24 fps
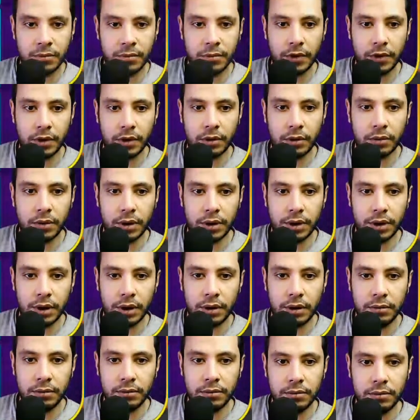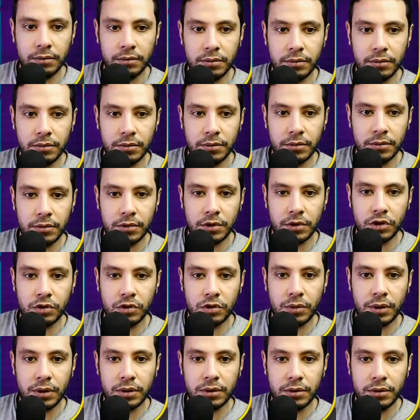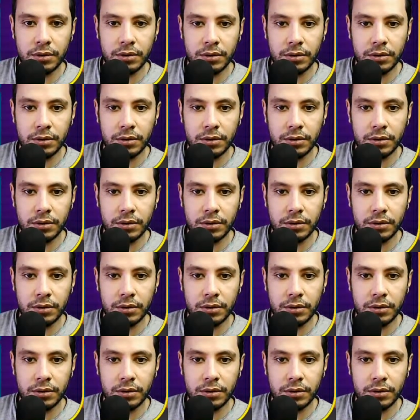no, again this one